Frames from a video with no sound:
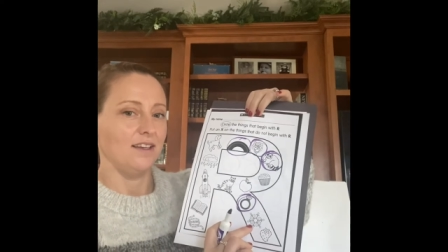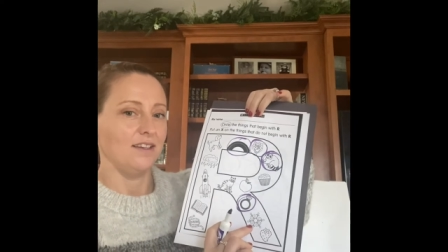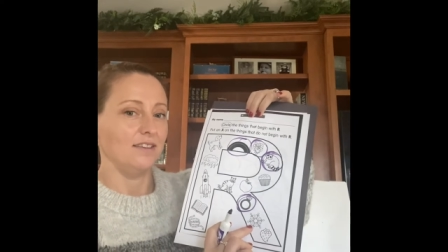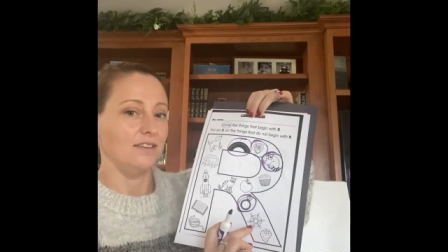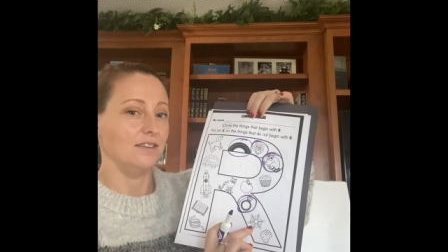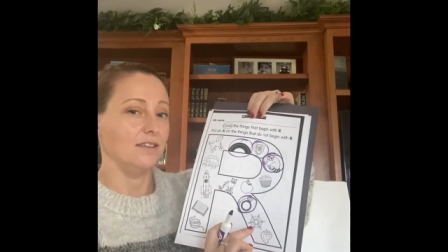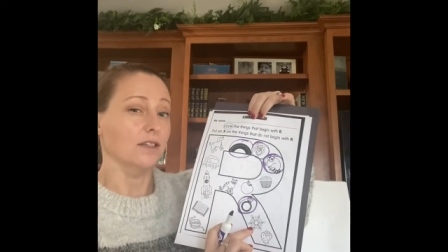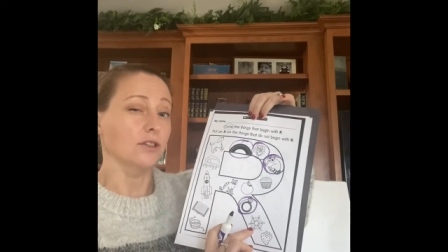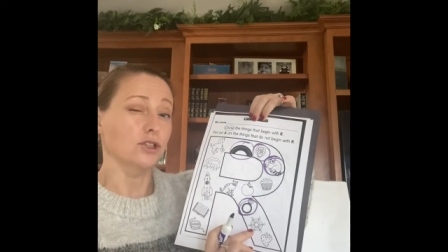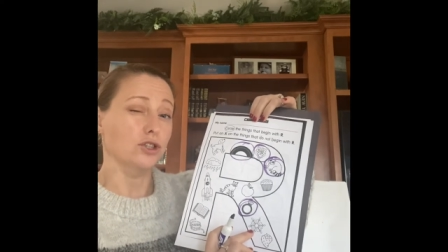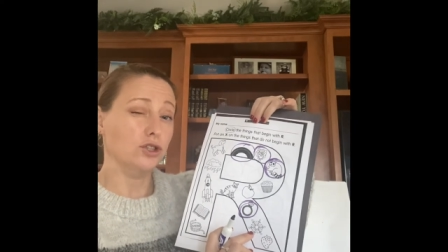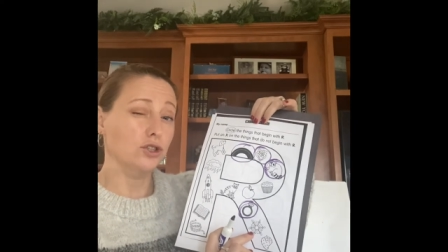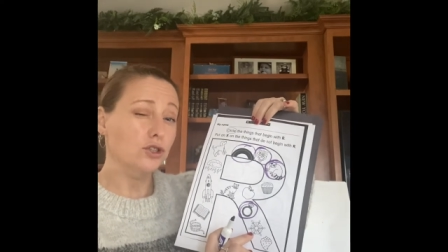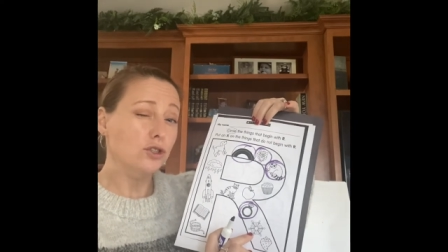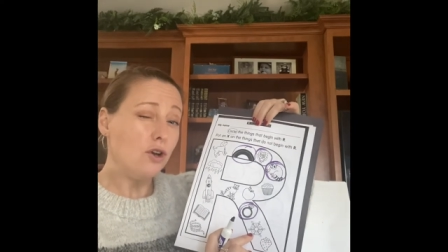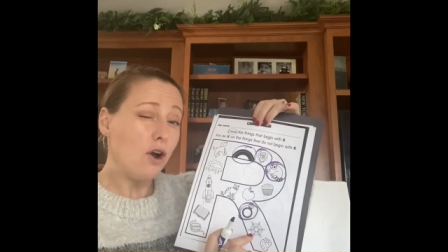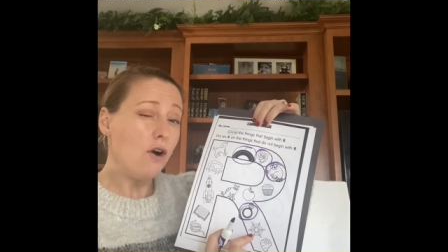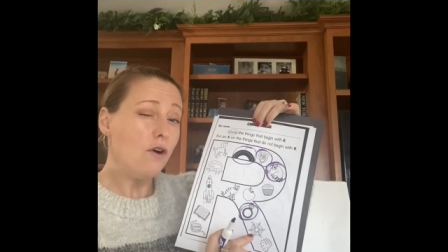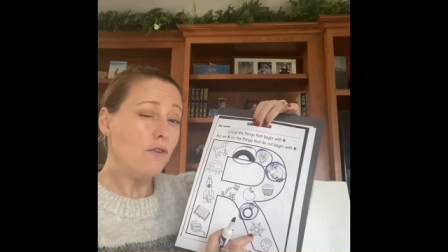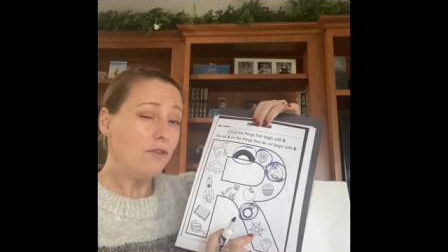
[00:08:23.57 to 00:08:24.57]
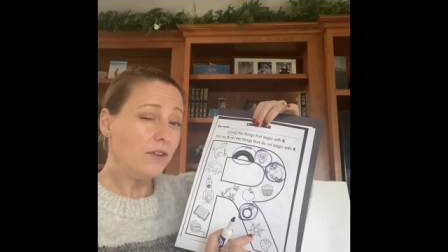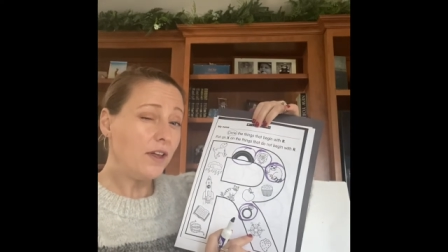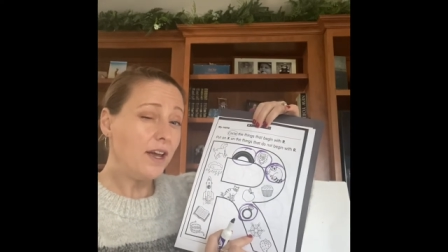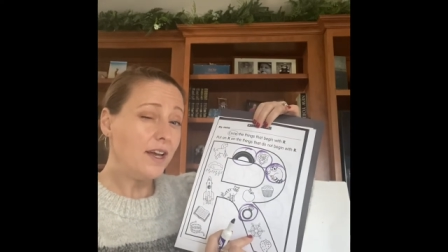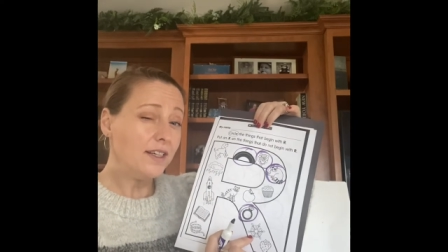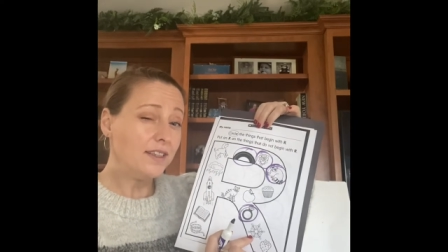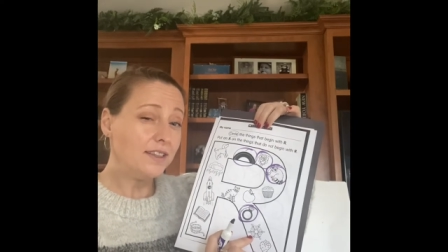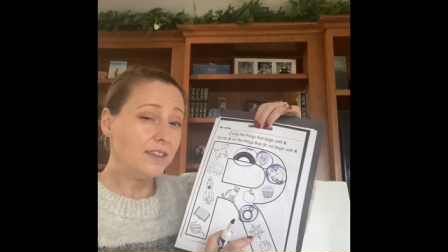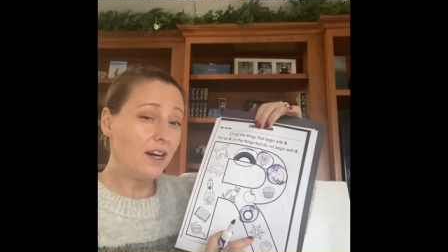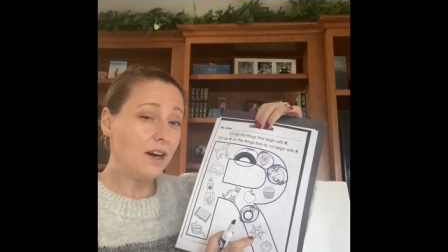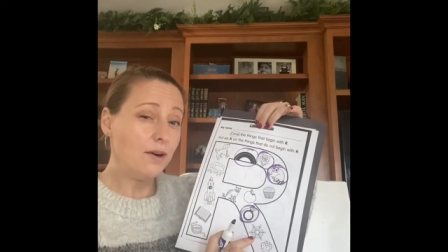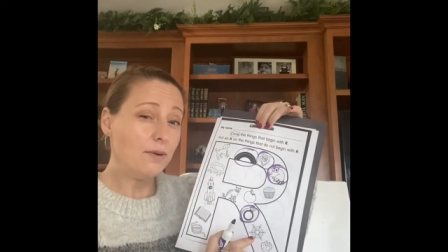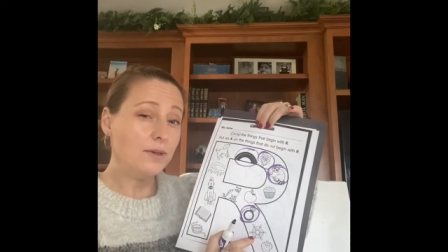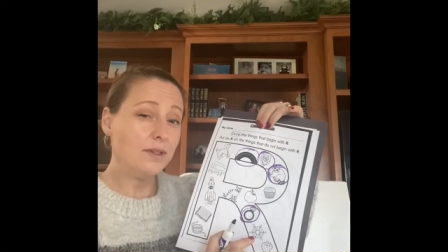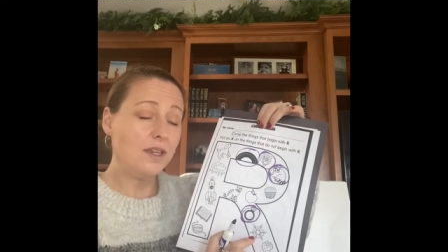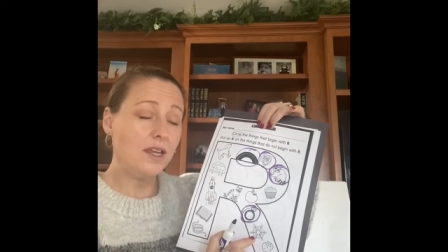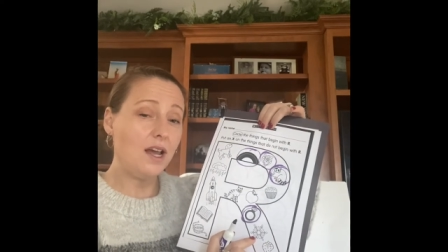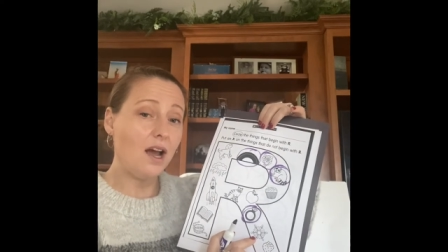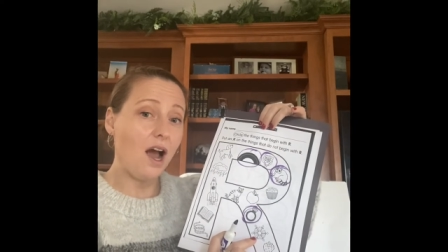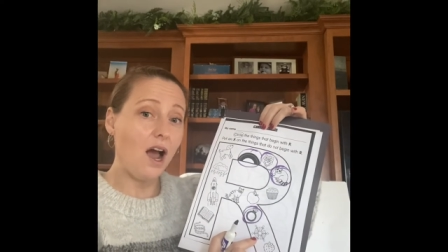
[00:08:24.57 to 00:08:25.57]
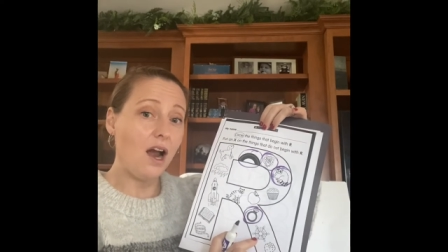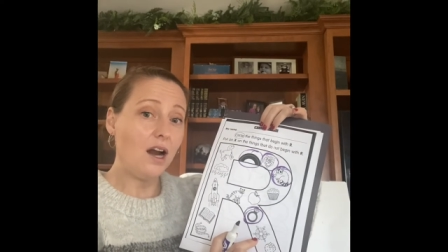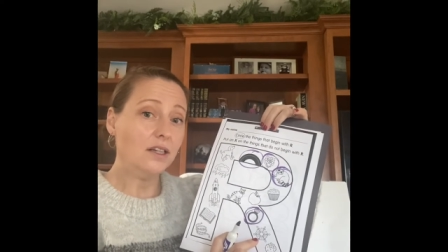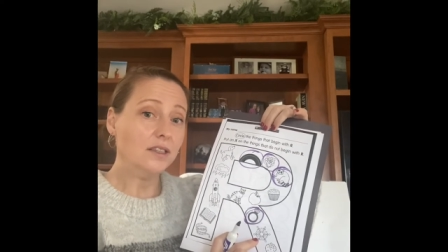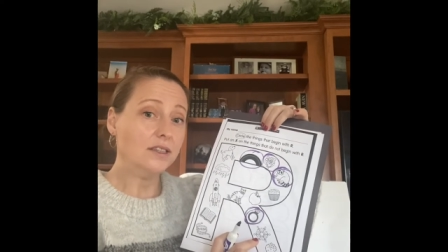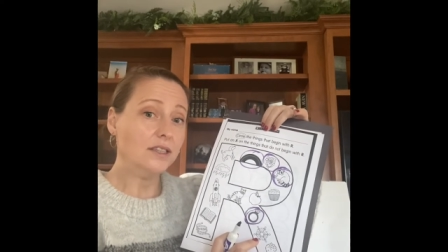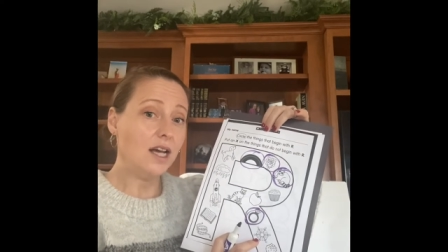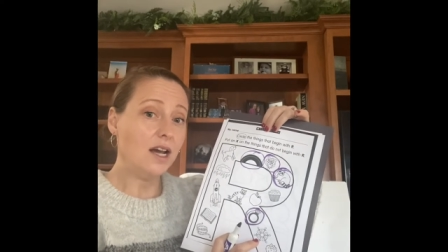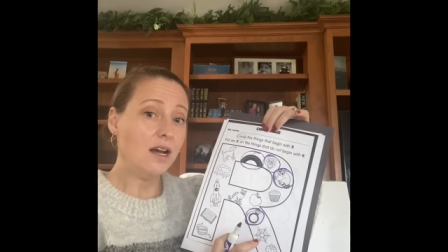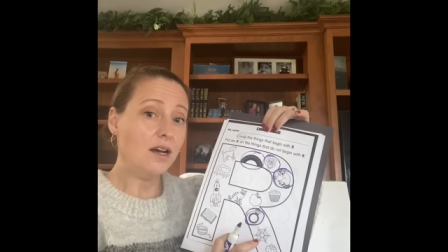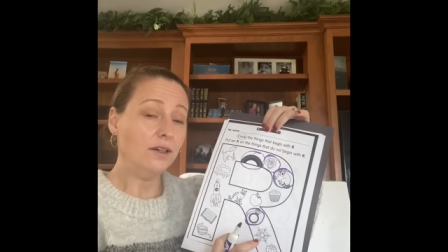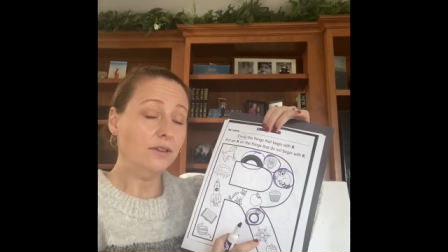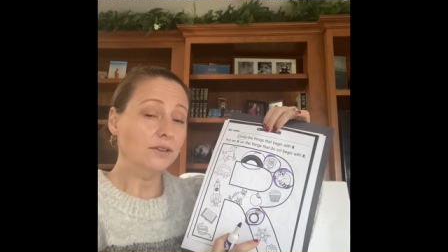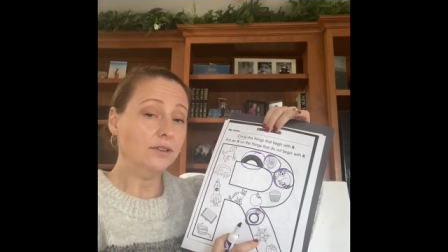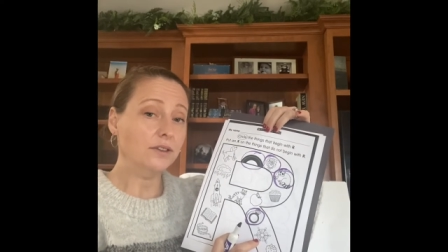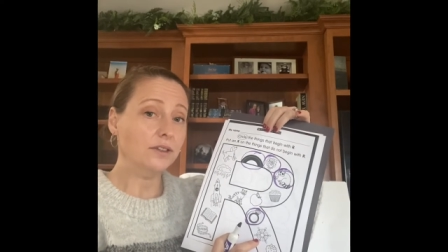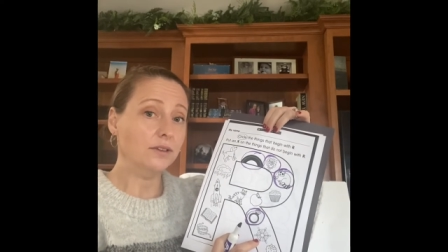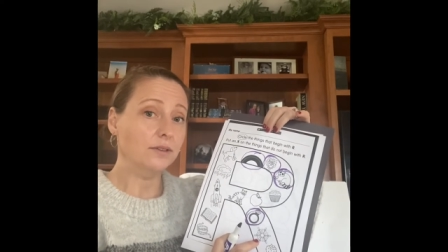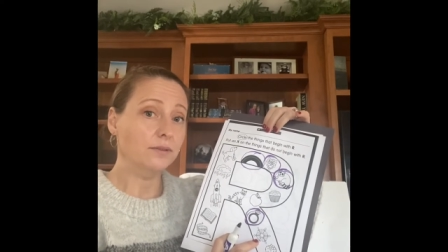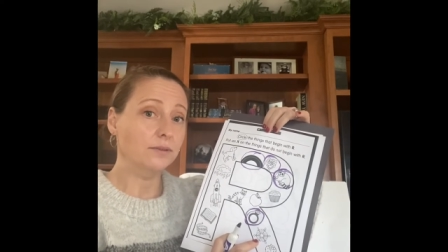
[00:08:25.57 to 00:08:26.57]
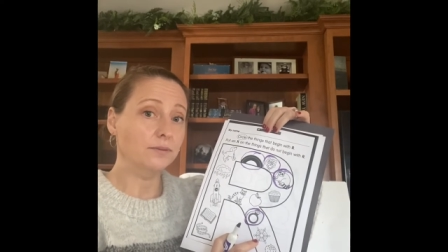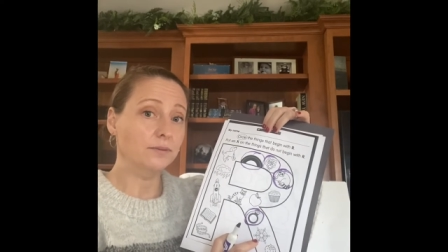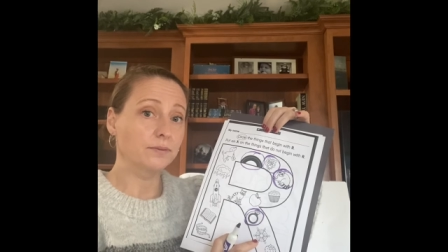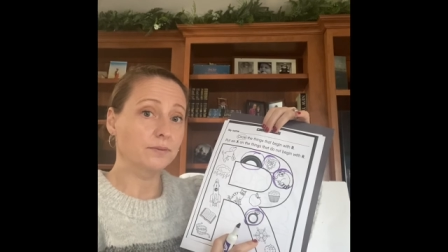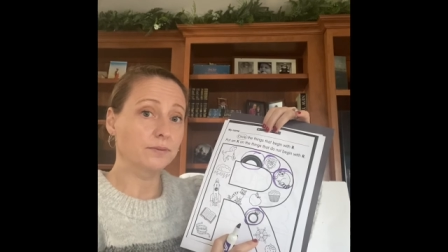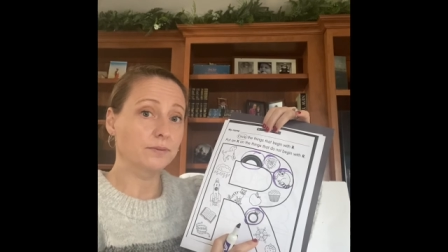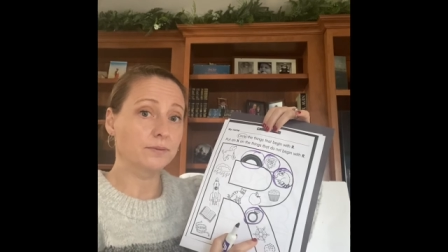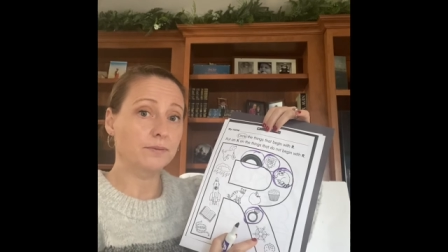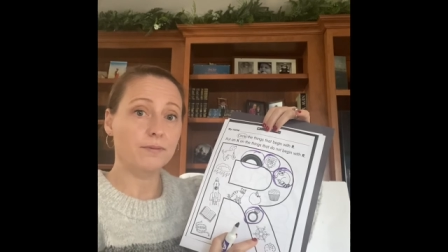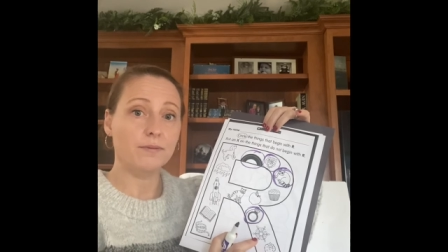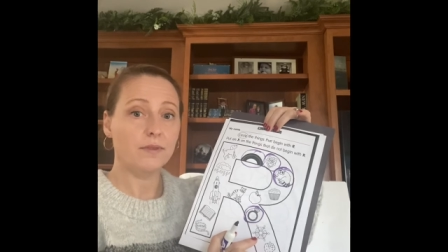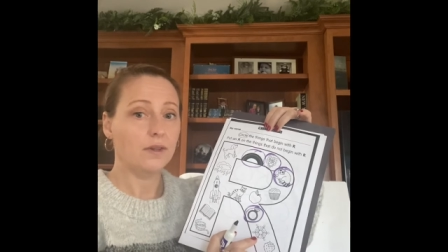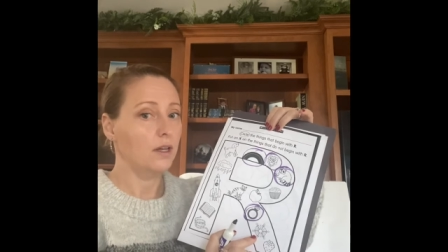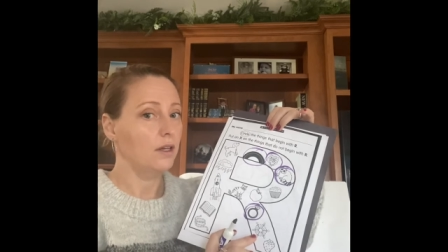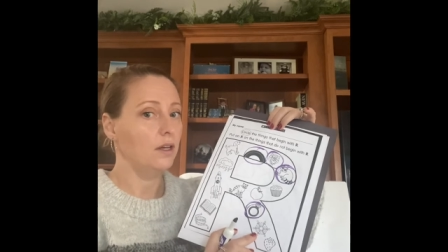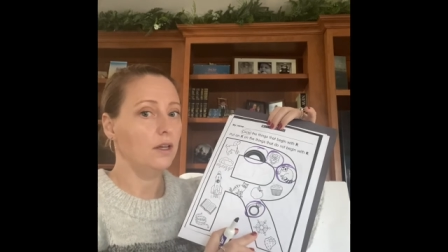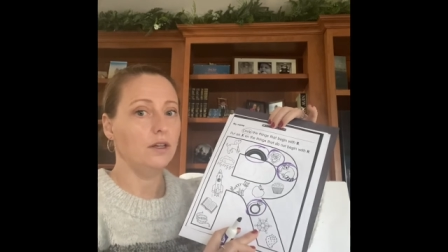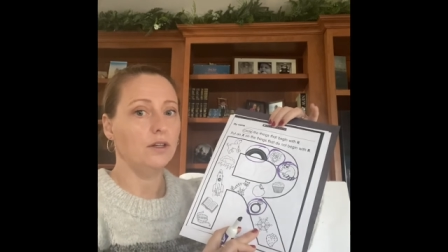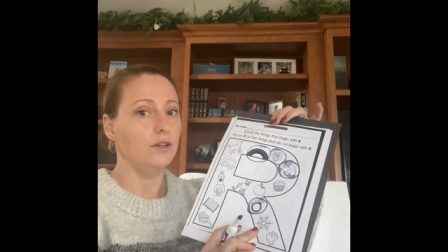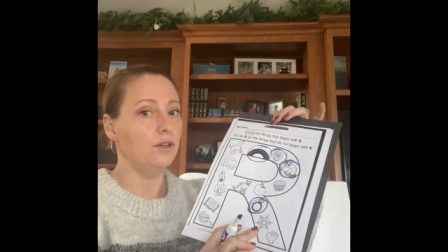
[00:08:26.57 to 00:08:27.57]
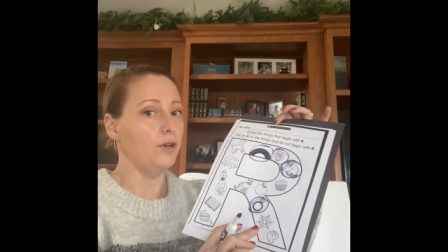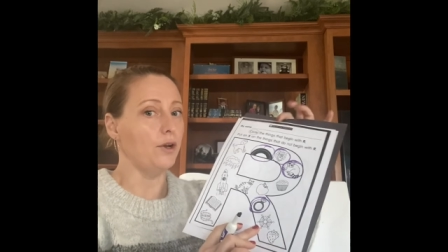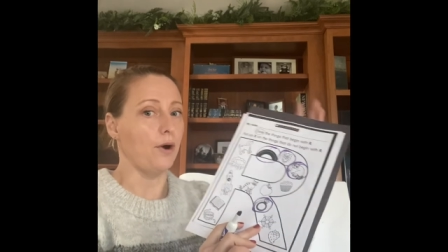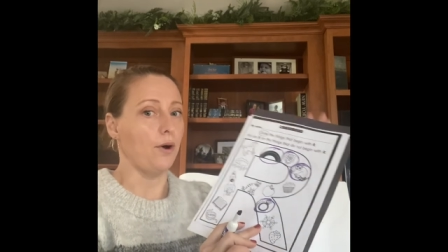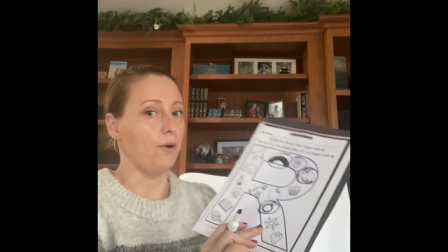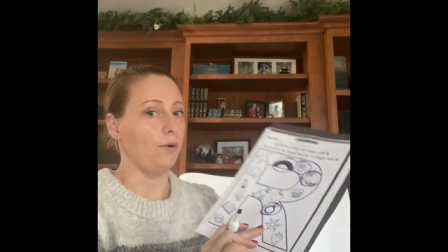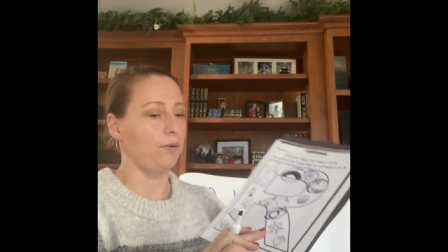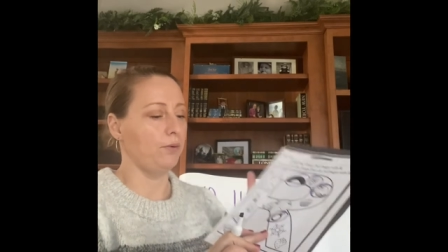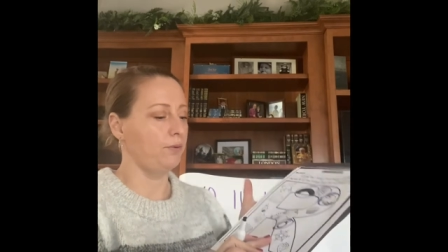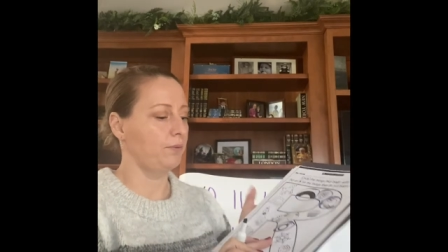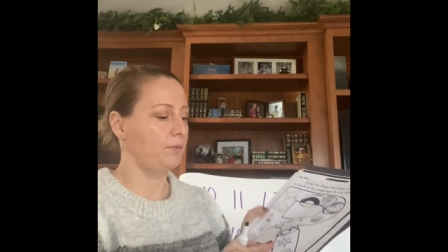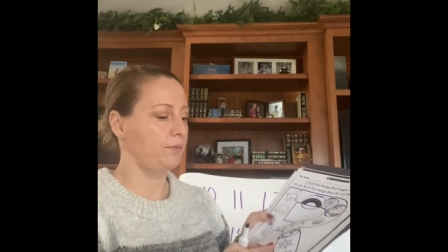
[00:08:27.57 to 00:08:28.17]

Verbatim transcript: Does snowflake start with the R sound? No.